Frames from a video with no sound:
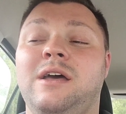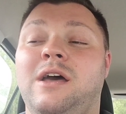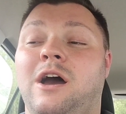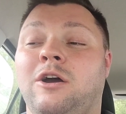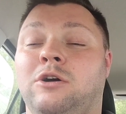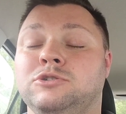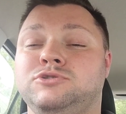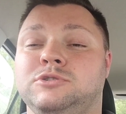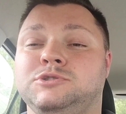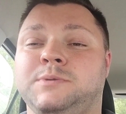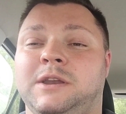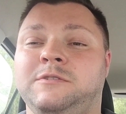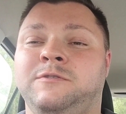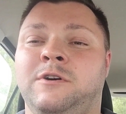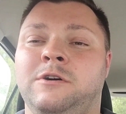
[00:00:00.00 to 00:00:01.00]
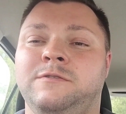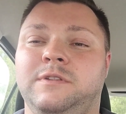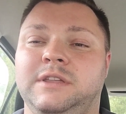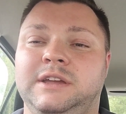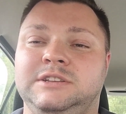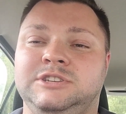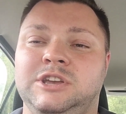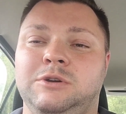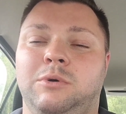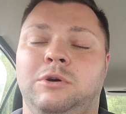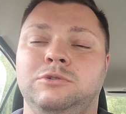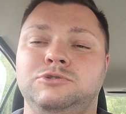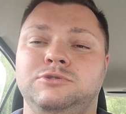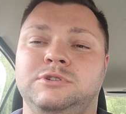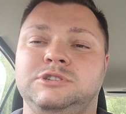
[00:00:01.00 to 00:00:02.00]
I got 124 for League 2,
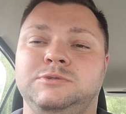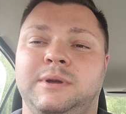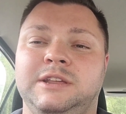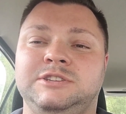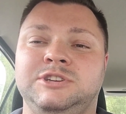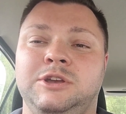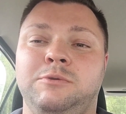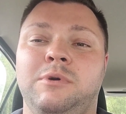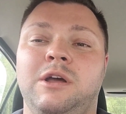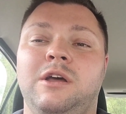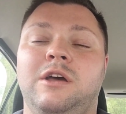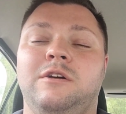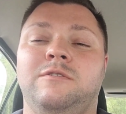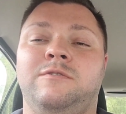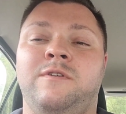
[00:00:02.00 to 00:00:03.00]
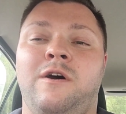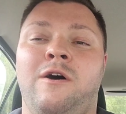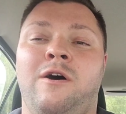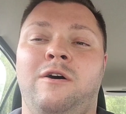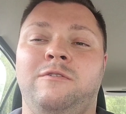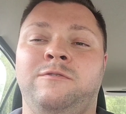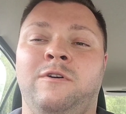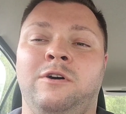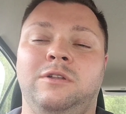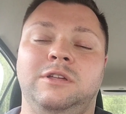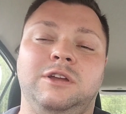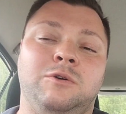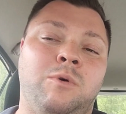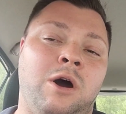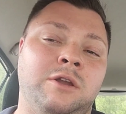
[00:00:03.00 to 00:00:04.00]
122 for
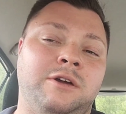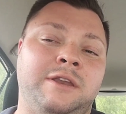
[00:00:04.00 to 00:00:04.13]
League 1,